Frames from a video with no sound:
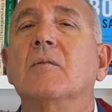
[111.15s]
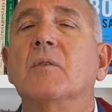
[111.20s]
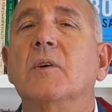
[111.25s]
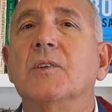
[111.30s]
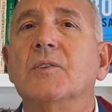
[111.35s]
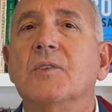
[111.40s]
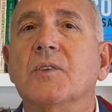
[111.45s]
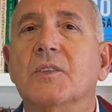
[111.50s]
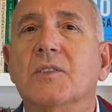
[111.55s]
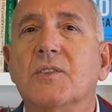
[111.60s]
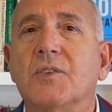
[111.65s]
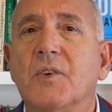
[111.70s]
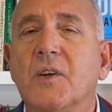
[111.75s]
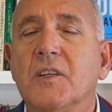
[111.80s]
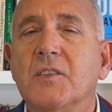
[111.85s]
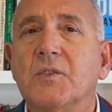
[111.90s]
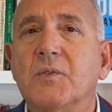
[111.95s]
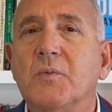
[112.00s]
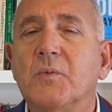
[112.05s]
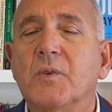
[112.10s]
when you're
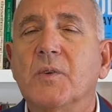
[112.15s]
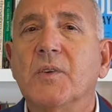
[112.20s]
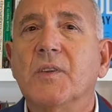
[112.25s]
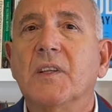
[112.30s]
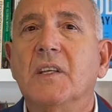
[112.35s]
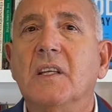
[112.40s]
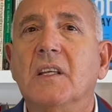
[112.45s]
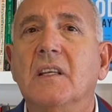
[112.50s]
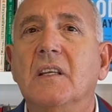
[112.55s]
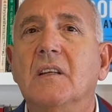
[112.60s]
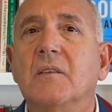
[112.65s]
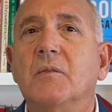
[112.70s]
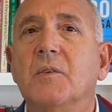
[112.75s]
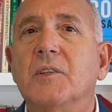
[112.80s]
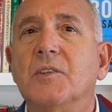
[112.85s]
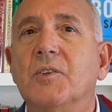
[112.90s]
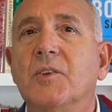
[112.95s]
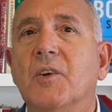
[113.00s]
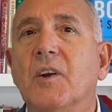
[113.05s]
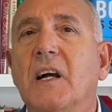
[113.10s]
trustworthy,
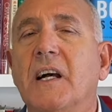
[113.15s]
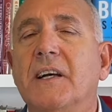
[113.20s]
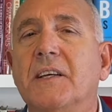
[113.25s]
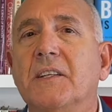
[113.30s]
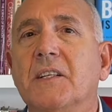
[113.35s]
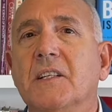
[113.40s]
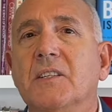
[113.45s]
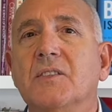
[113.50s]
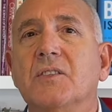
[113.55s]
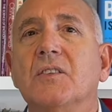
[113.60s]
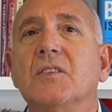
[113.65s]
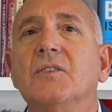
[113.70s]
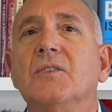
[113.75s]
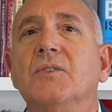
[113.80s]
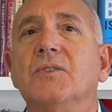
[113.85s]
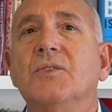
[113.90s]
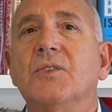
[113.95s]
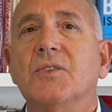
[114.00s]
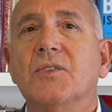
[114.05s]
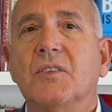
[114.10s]
when you're honest,
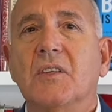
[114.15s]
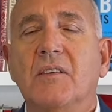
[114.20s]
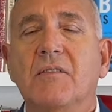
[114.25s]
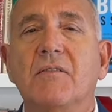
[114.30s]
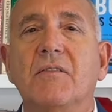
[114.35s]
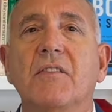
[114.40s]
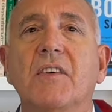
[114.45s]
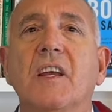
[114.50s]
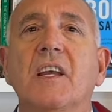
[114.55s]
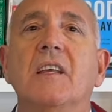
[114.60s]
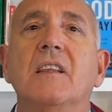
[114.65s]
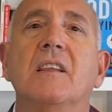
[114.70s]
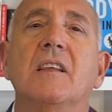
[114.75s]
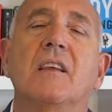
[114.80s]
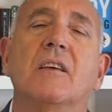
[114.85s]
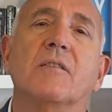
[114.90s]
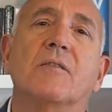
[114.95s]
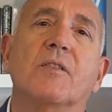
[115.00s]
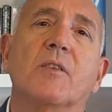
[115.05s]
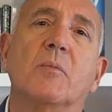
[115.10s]
you just convey
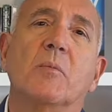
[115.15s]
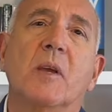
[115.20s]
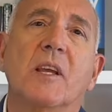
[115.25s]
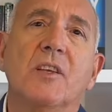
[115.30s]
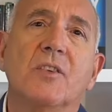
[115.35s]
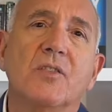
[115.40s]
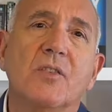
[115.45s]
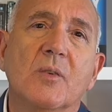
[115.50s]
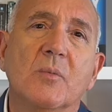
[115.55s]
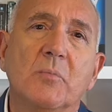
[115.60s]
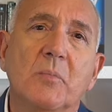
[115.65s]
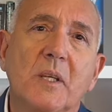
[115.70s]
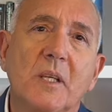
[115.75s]
the information.